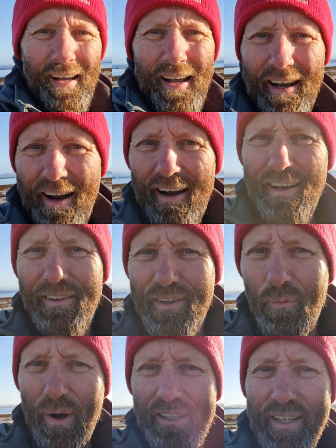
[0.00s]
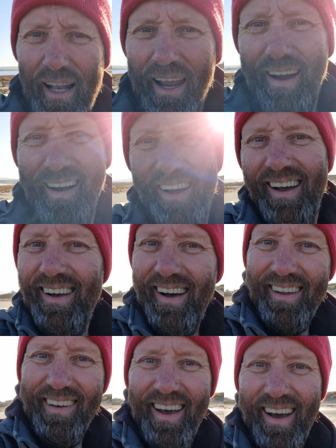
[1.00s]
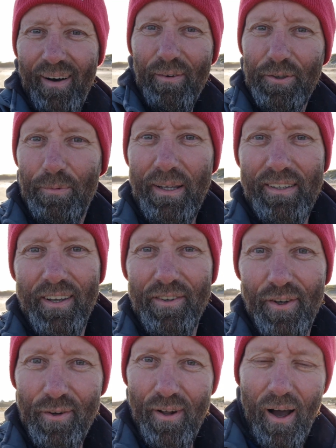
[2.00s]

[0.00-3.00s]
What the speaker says: Ireland, in West Clare, and I will speak to you soon.